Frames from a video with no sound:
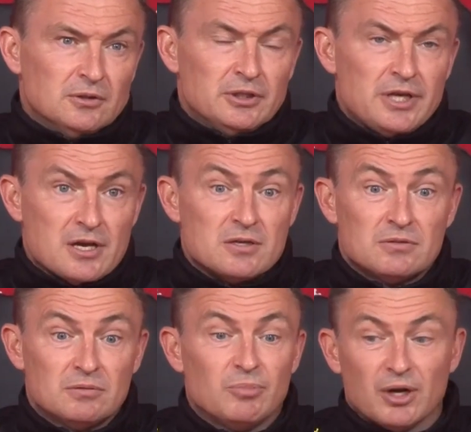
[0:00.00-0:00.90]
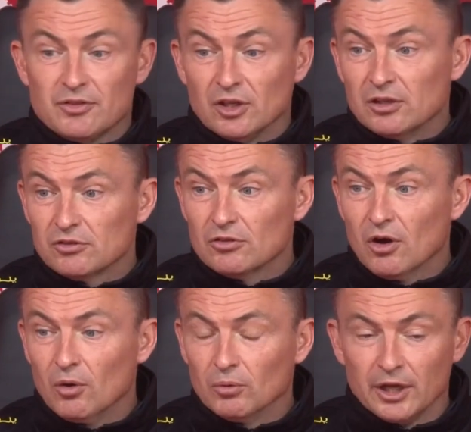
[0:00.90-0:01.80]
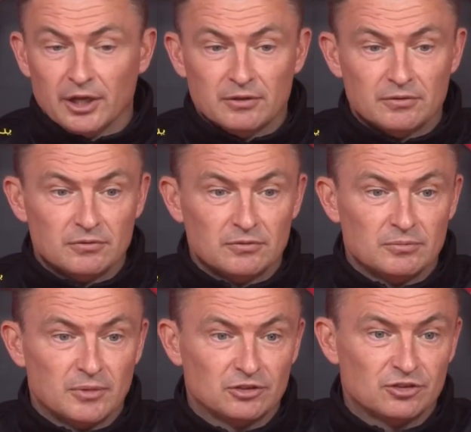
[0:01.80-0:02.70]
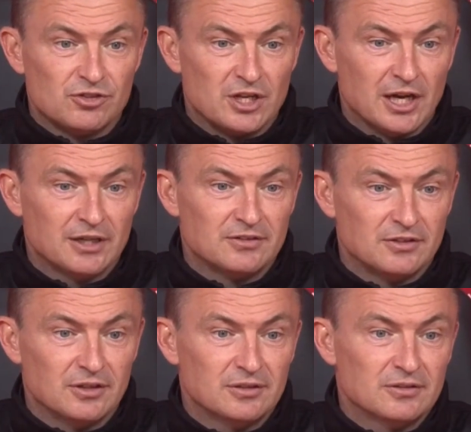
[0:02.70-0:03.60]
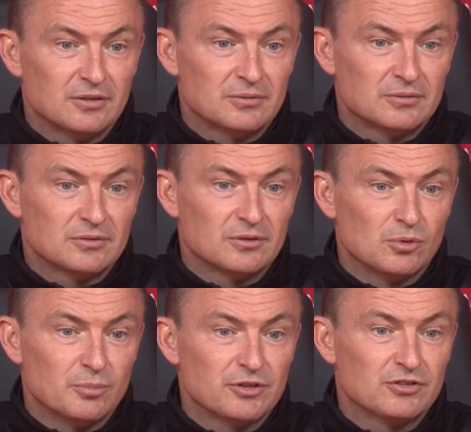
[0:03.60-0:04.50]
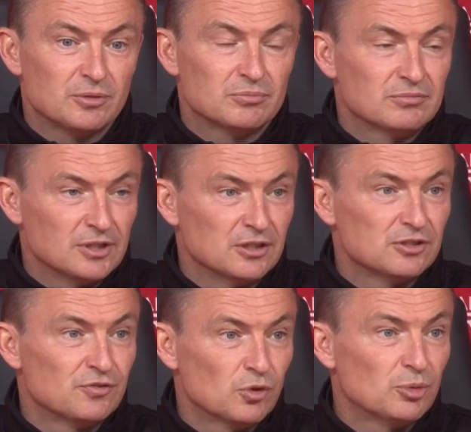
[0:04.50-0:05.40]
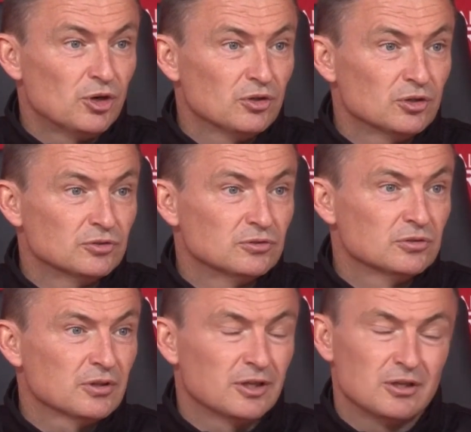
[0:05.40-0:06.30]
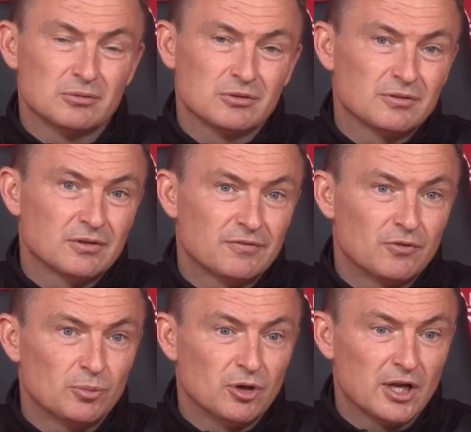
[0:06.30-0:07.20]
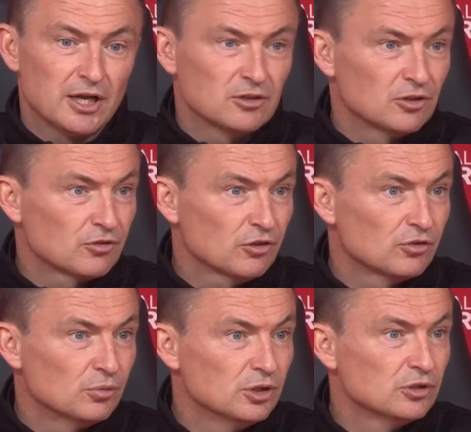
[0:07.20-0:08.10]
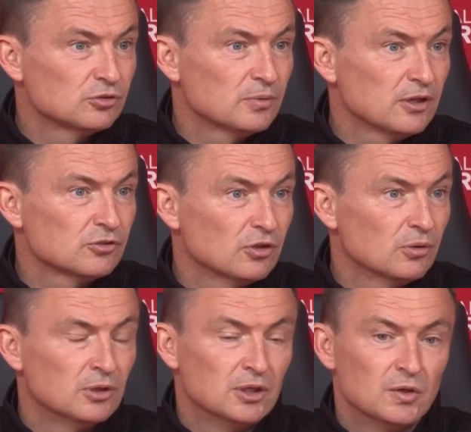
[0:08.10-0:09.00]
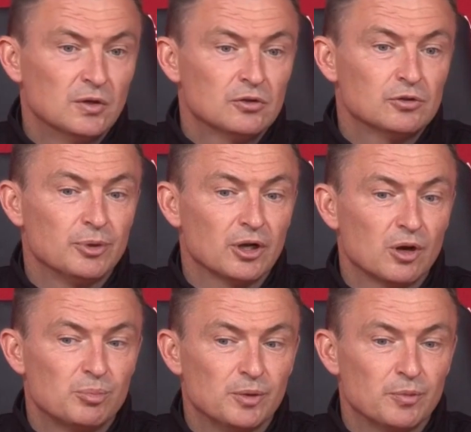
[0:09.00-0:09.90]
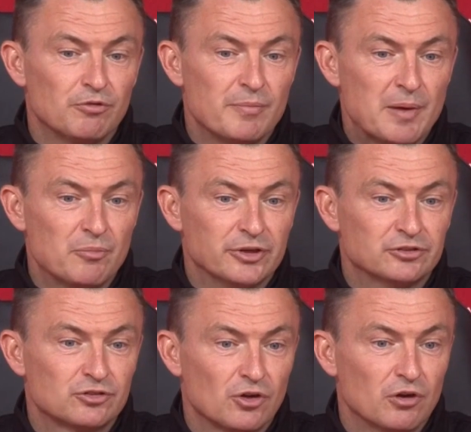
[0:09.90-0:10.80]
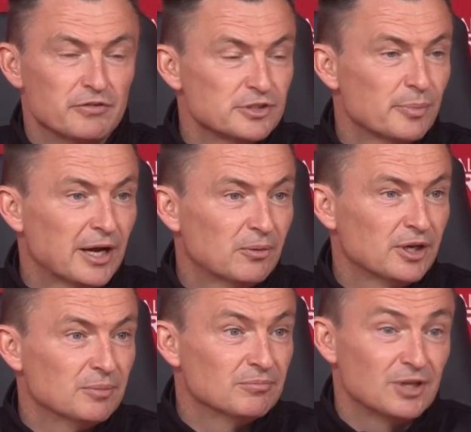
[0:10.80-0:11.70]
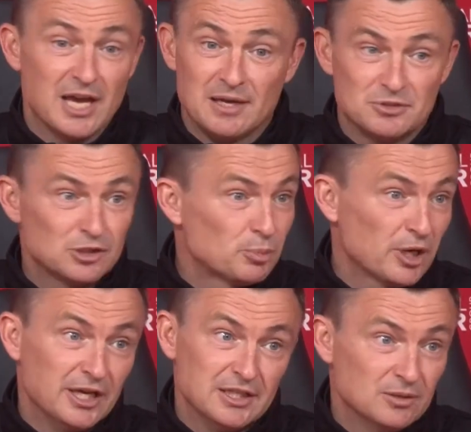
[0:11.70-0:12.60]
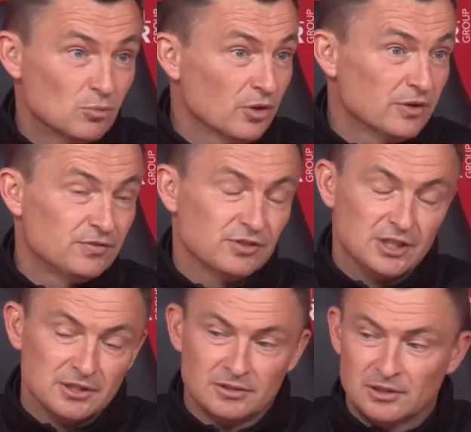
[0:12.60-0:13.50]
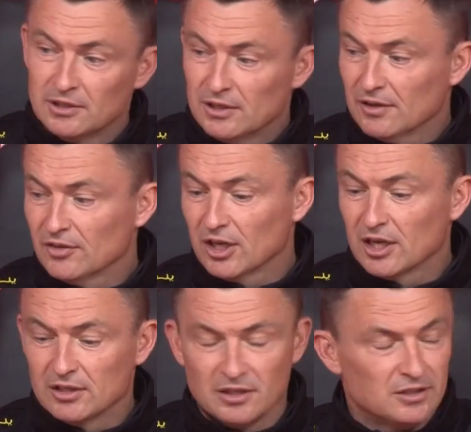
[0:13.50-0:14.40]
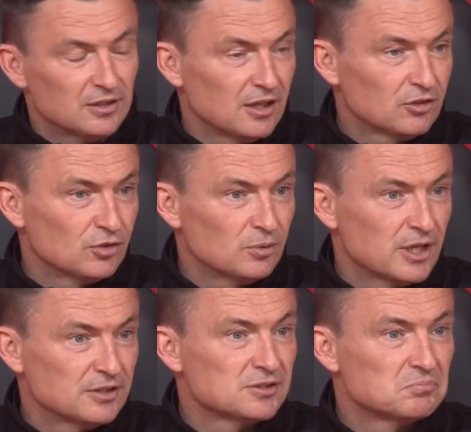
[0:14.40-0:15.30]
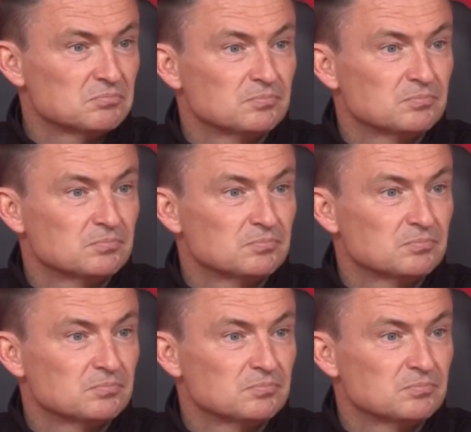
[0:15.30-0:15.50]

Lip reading: Yeah, but I think it's not only Manchester United that will miss him, English football, and I think he was a football icon across the world as well. So there'll be a lot of people remembering stories about him, games he's played, and what they've seen, I think, in the next few days.